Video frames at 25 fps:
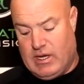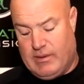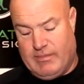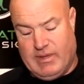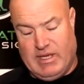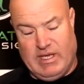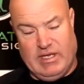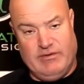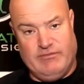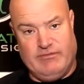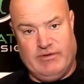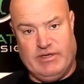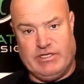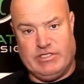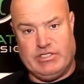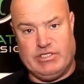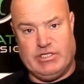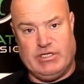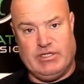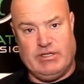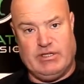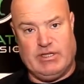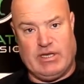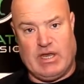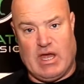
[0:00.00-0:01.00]

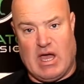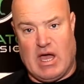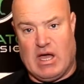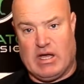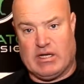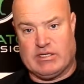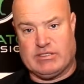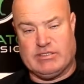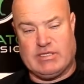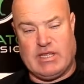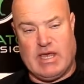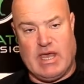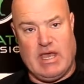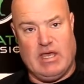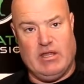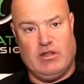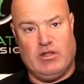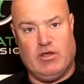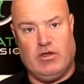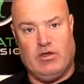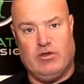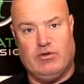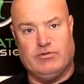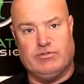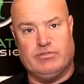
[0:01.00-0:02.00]
Envision, the Knox, the
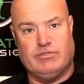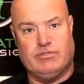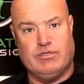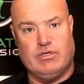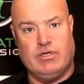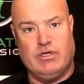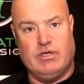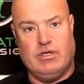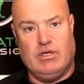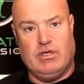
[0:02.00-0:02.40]
Halos,